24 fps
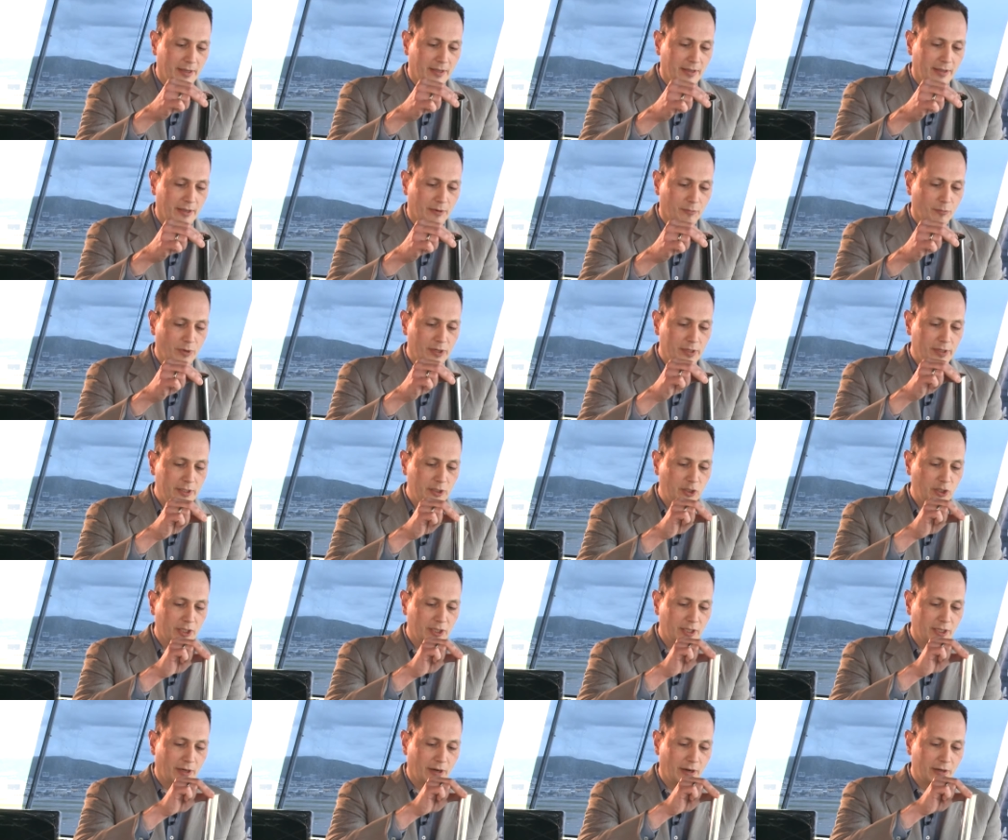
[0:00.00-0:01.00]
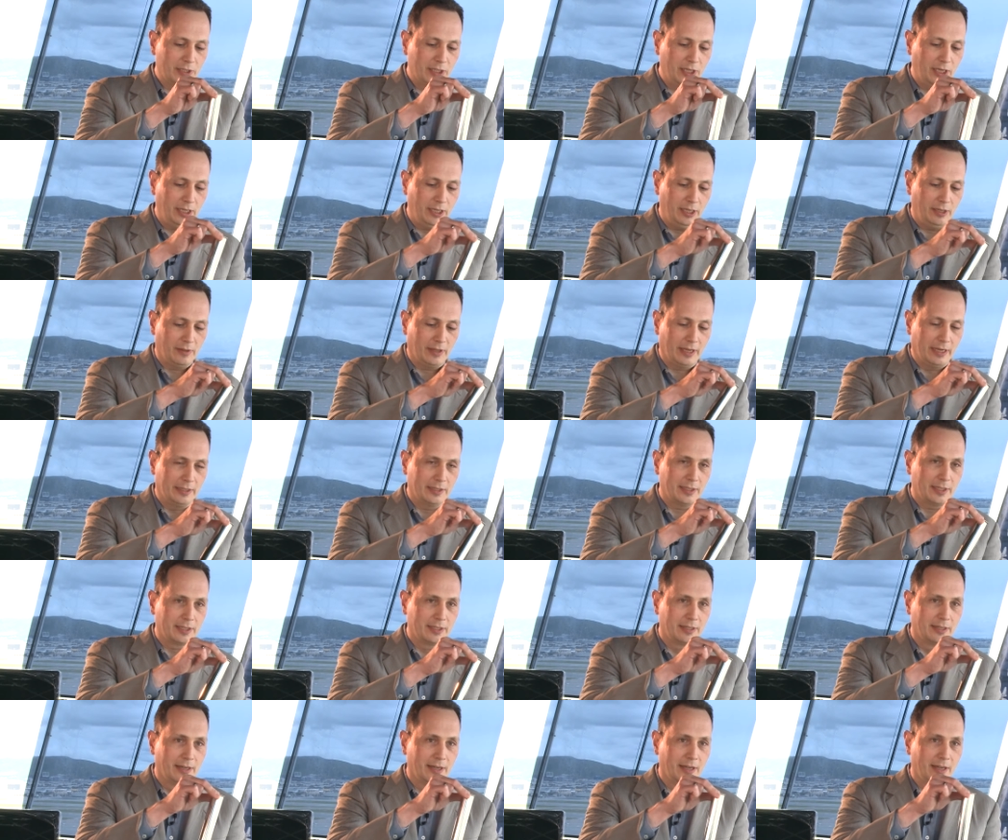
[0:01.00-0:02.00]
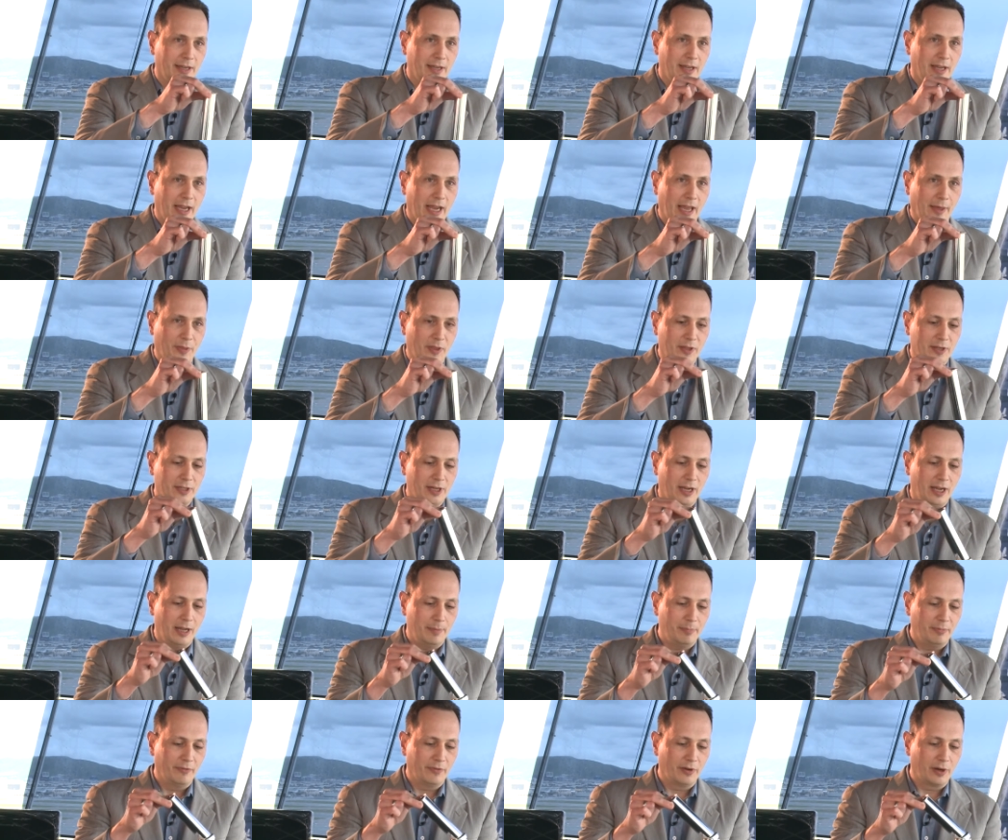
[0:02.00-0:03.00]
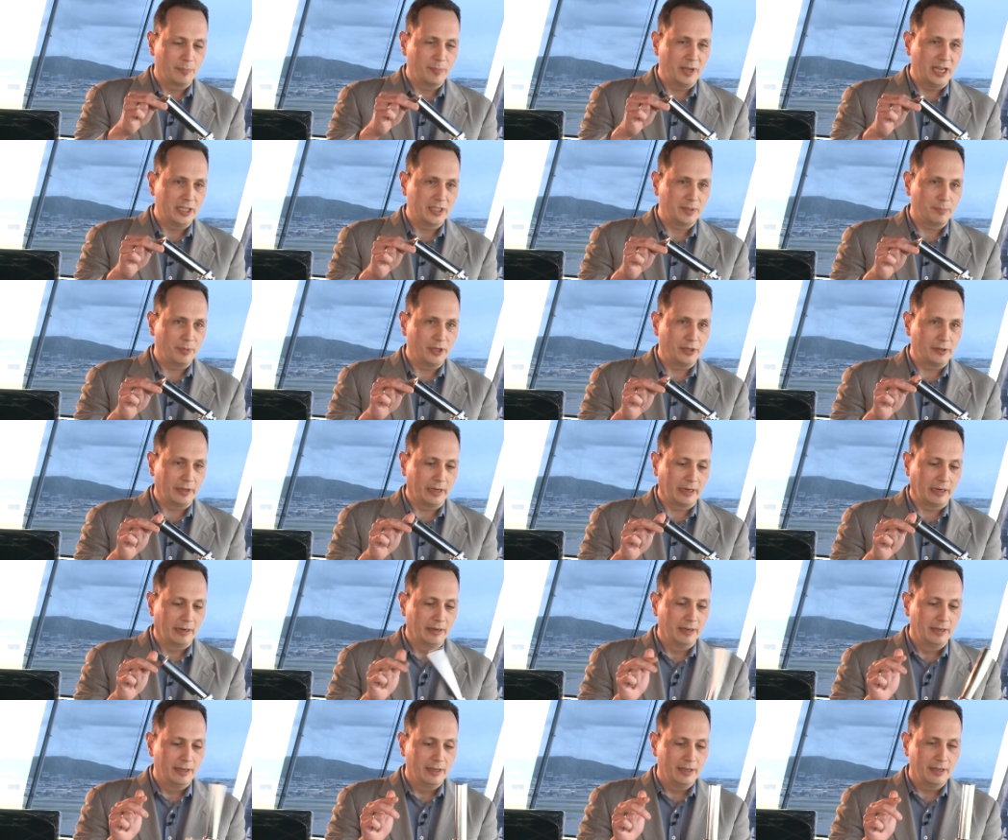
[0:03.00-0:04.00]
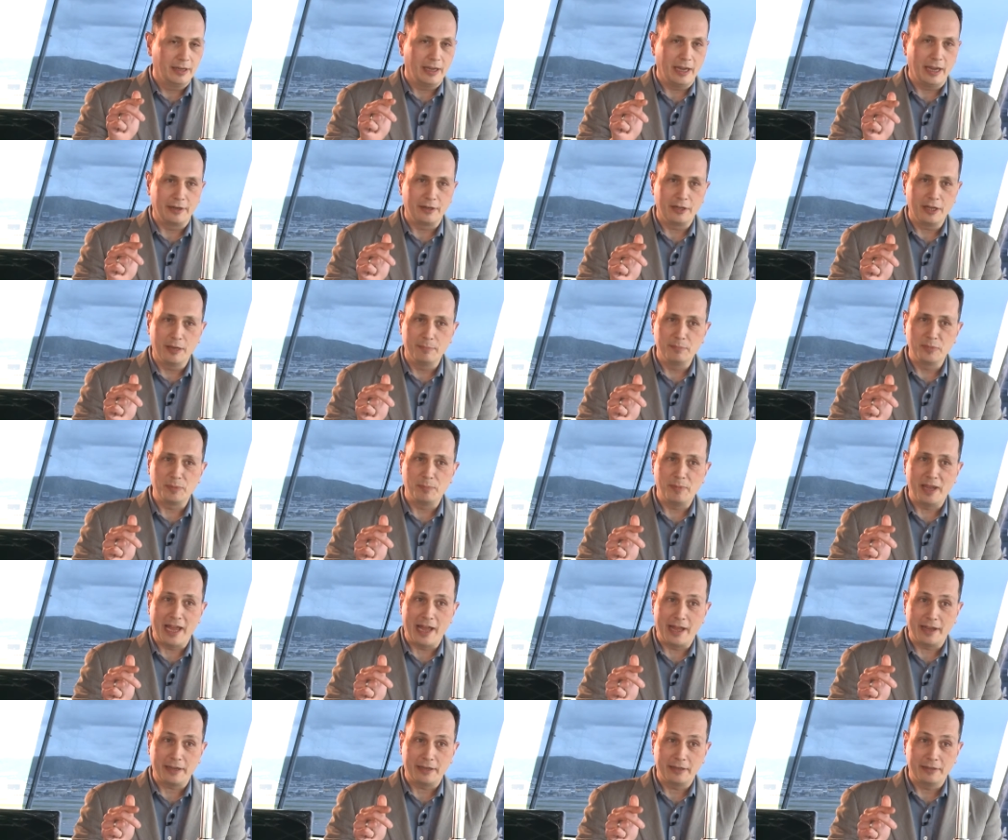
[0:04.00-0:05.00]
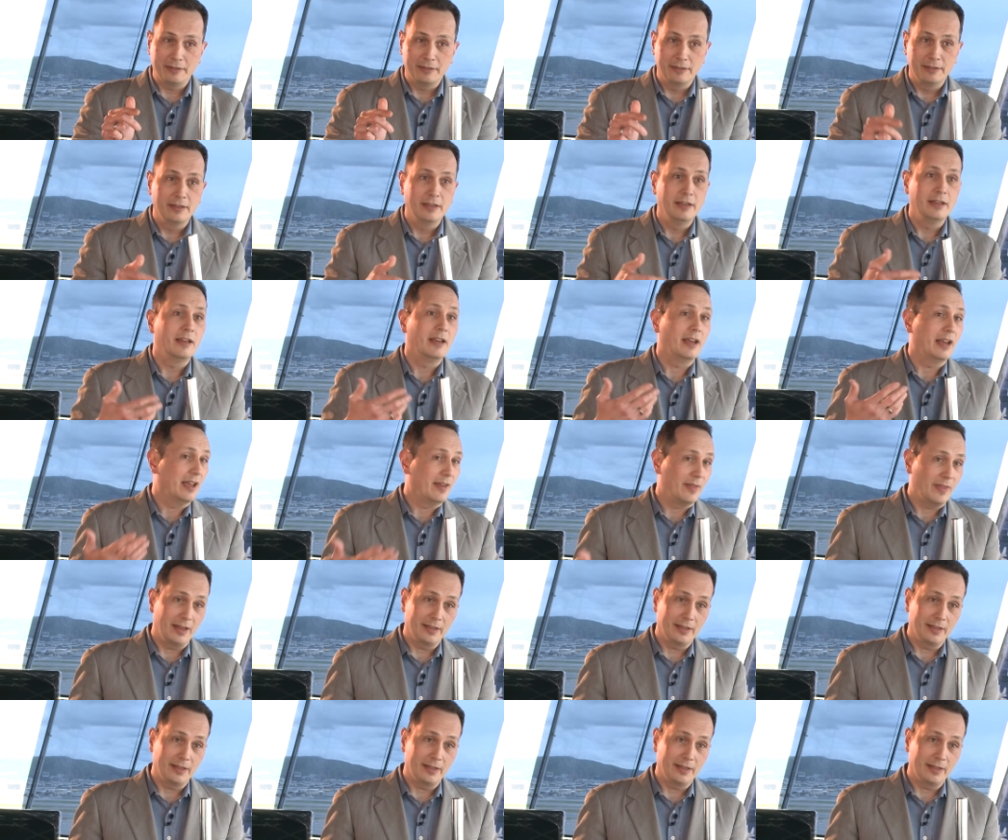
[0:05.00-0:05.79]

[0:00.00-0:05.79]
that really just articulates at the top of our base building and comes back, and